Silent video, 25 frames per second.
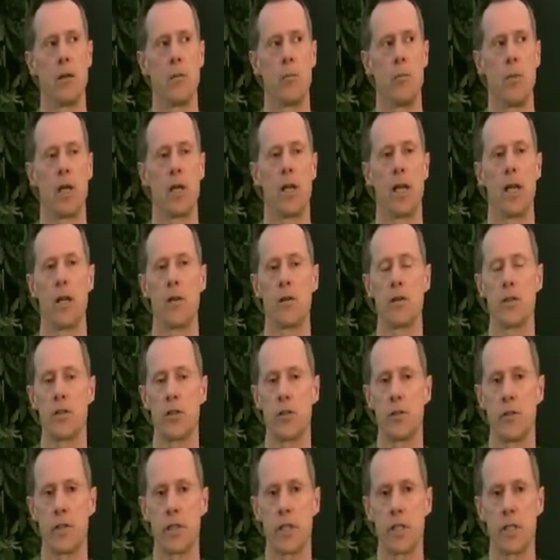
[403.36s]
mental health
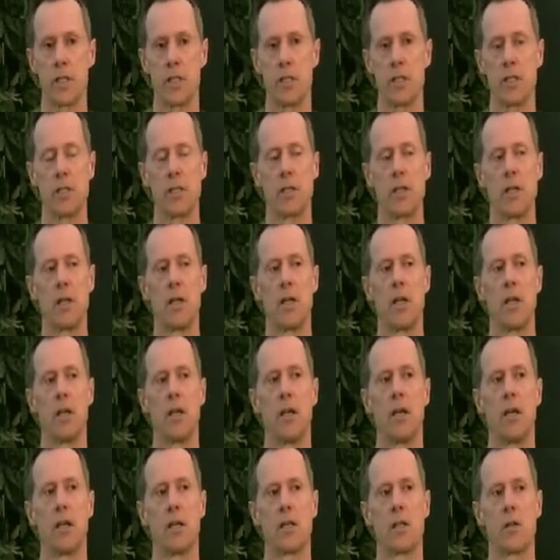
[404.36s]
services.
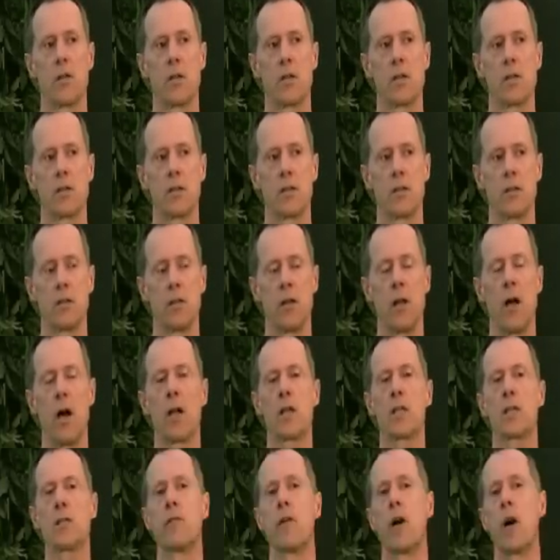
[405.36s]
So there's
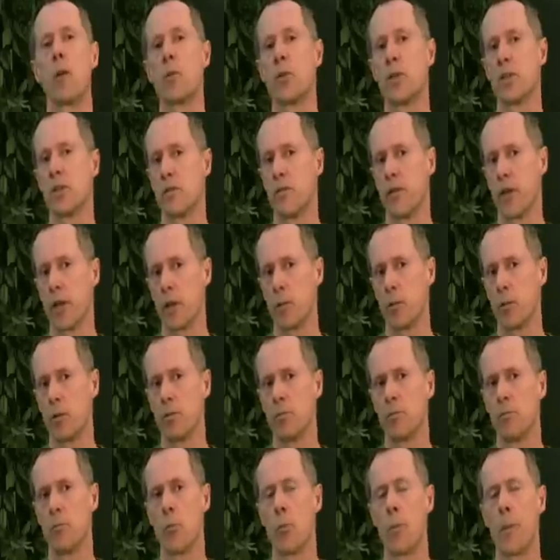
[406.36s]
lots of options available.
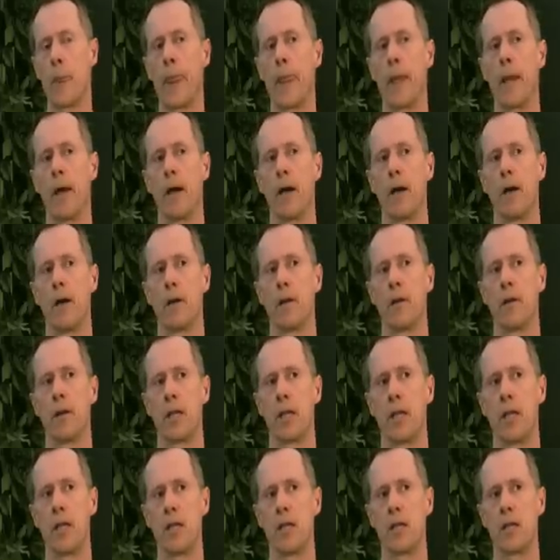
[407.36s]
The
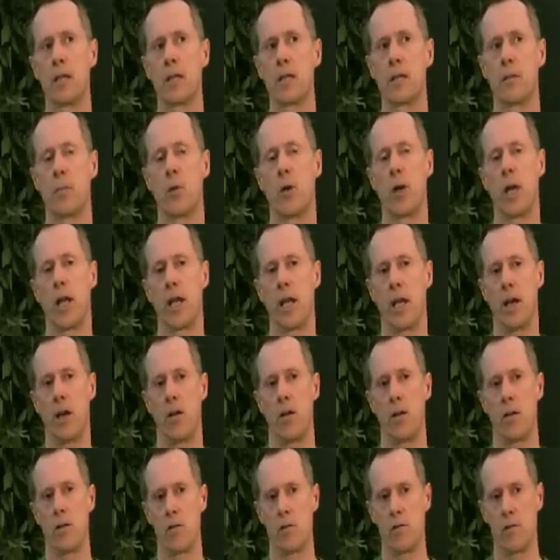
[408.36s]
key is to break
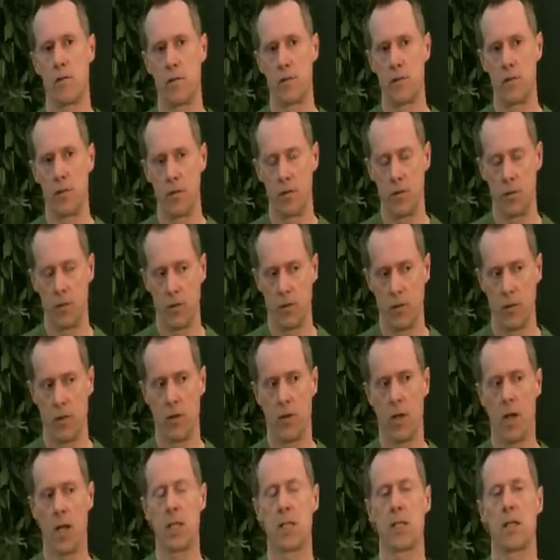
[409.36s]
out of
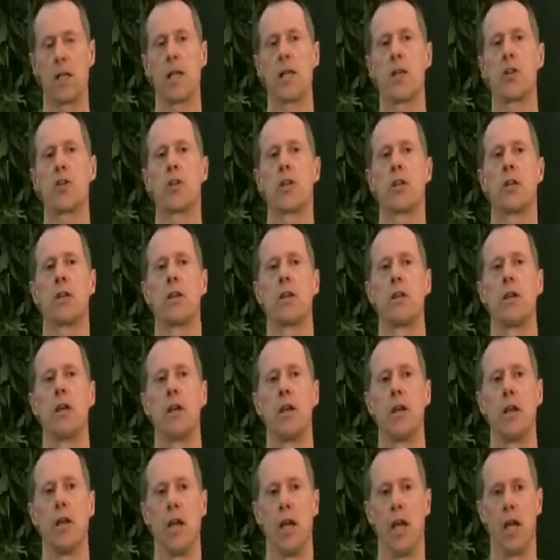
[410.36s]
isolation
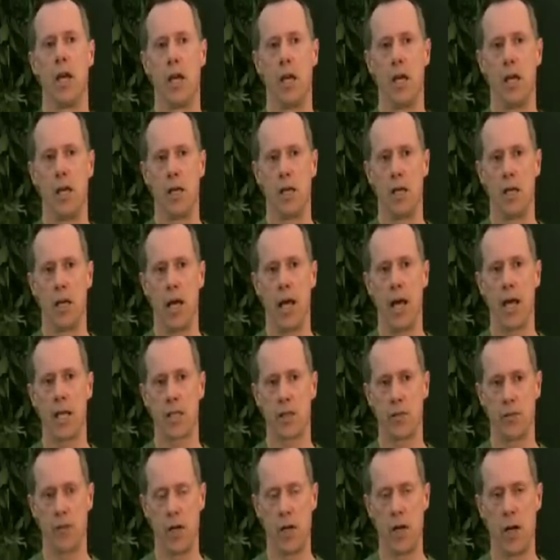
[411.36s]
and
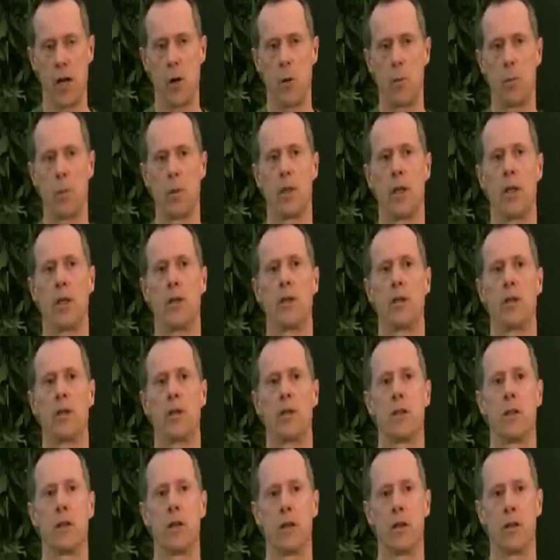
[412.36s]
ask for help and
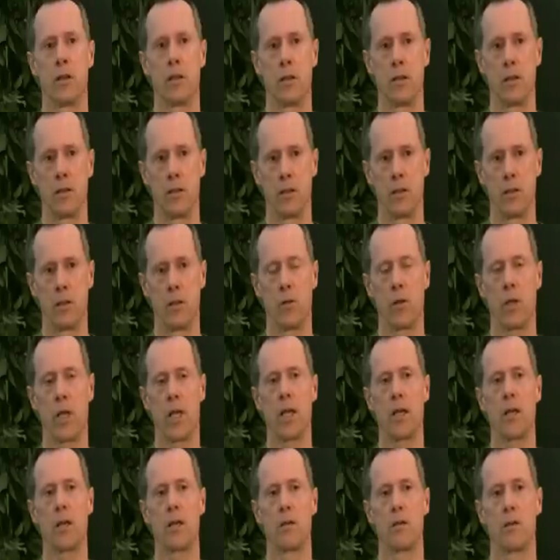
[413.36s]

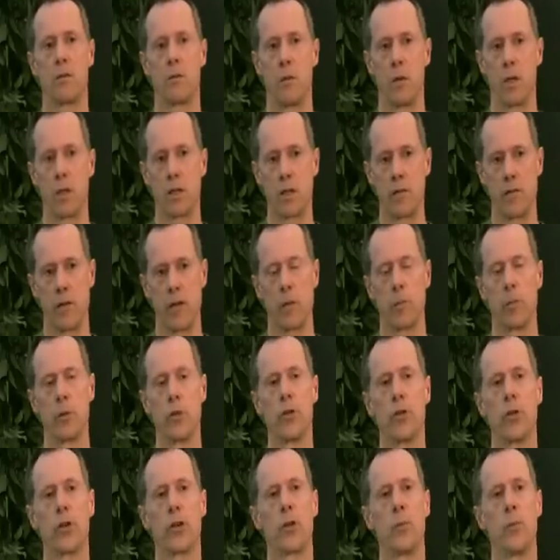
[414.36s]
locate what is available
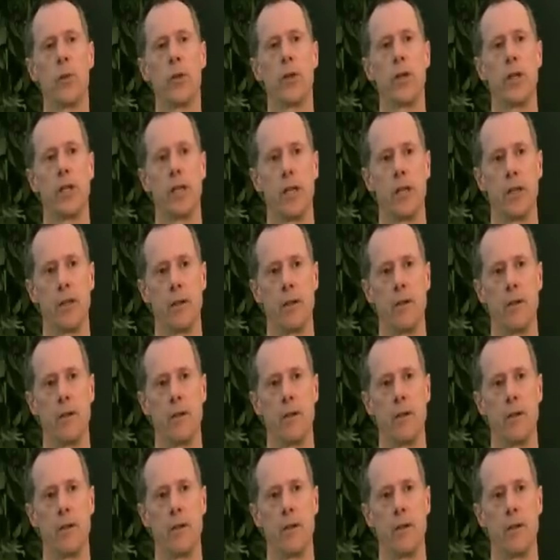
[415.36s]
in your community.